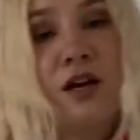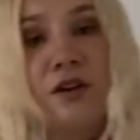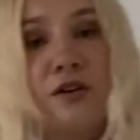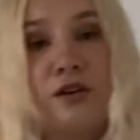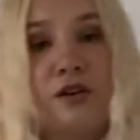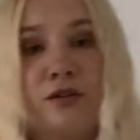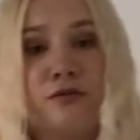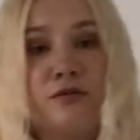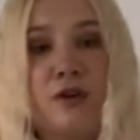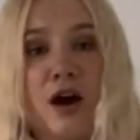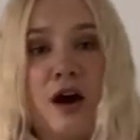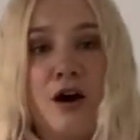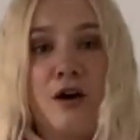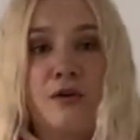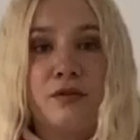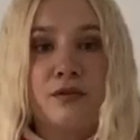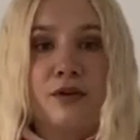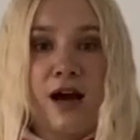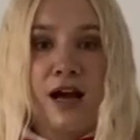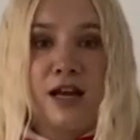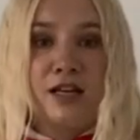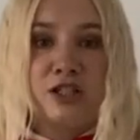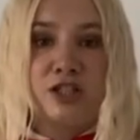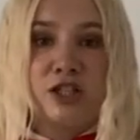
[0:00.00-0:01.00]
You know,
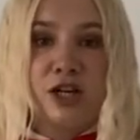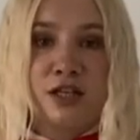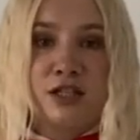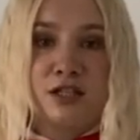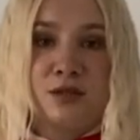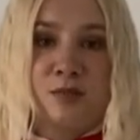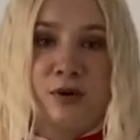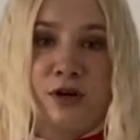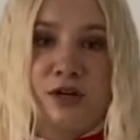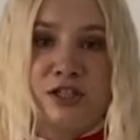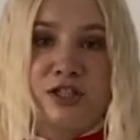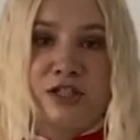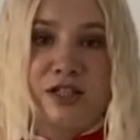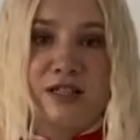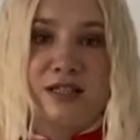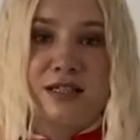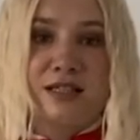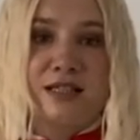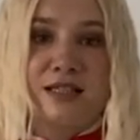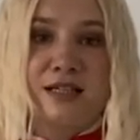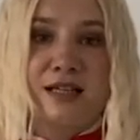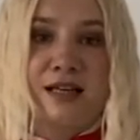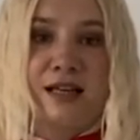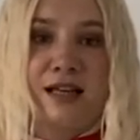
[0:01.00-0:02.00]
I just
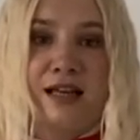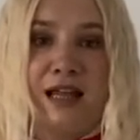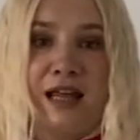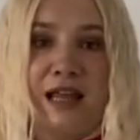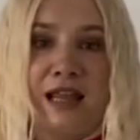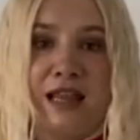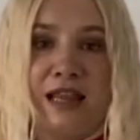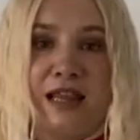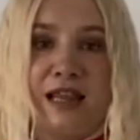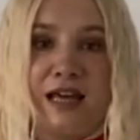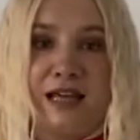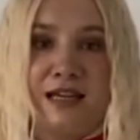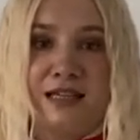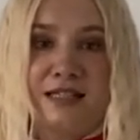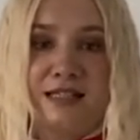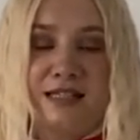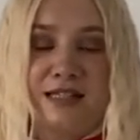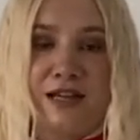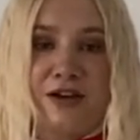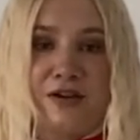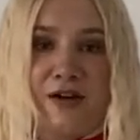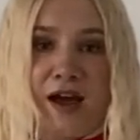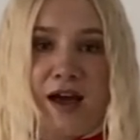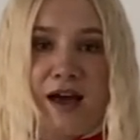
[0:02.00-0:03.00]
purchased
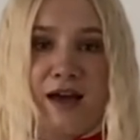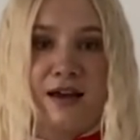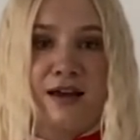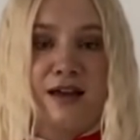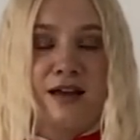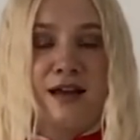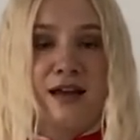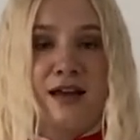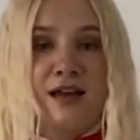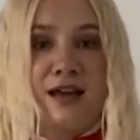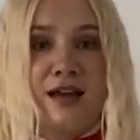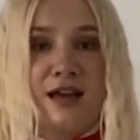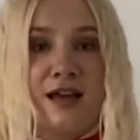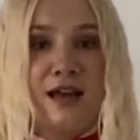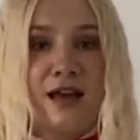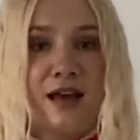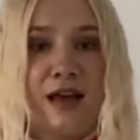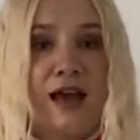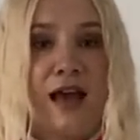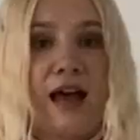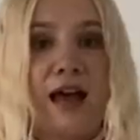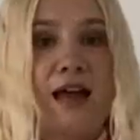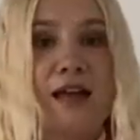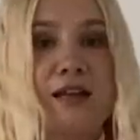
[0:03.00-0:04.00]
this, okay?
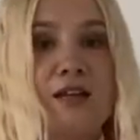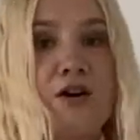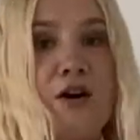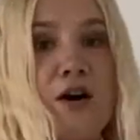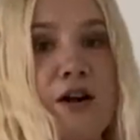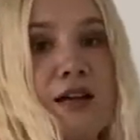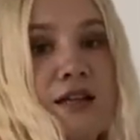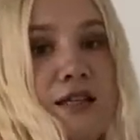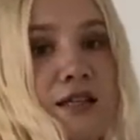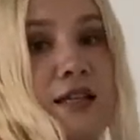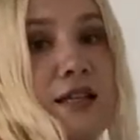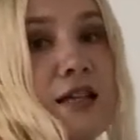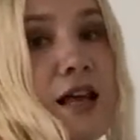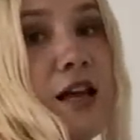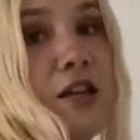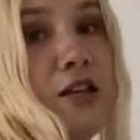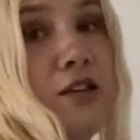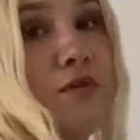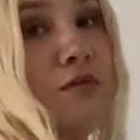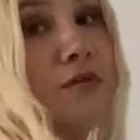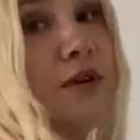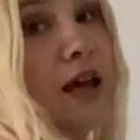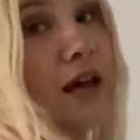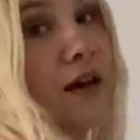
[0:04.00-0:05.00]
And honestly, they
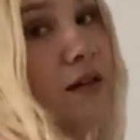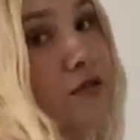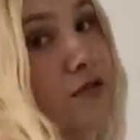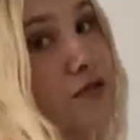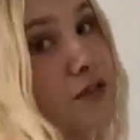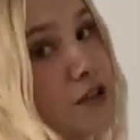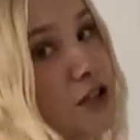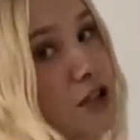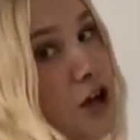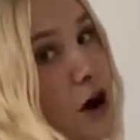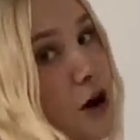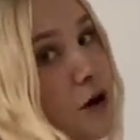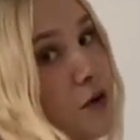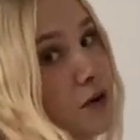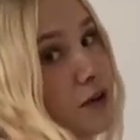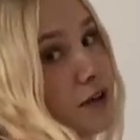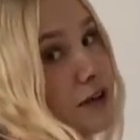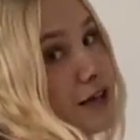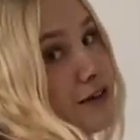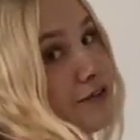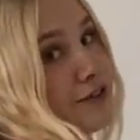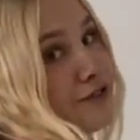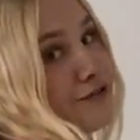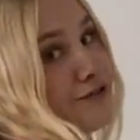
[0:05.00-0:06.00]
do give totally
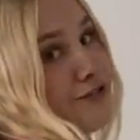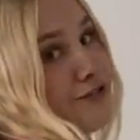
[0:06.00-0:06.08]
different